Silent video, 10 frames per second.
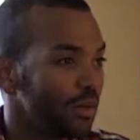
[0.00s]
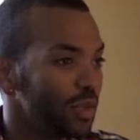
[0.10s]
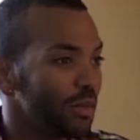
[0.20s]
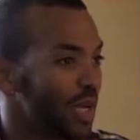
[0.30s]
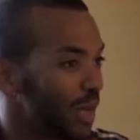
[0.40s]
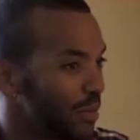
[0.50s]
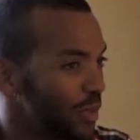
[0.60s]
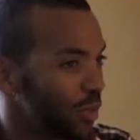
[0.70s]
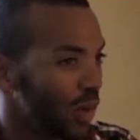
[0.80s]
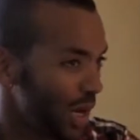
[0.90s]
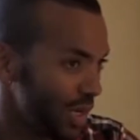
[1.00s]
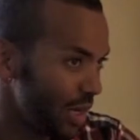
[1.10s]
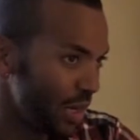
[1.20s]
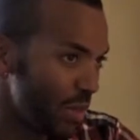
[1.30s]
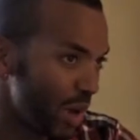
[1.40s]
sometimes one
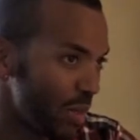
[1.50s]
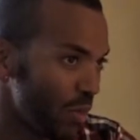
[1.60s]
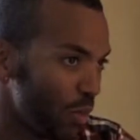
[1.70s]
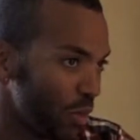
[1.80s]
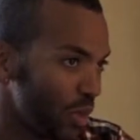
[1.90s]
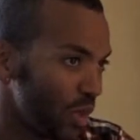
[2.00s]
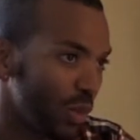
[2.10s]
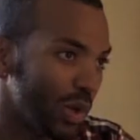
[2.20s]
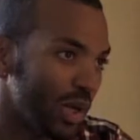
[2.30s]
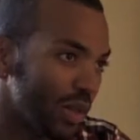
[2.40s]
identity might be important to someone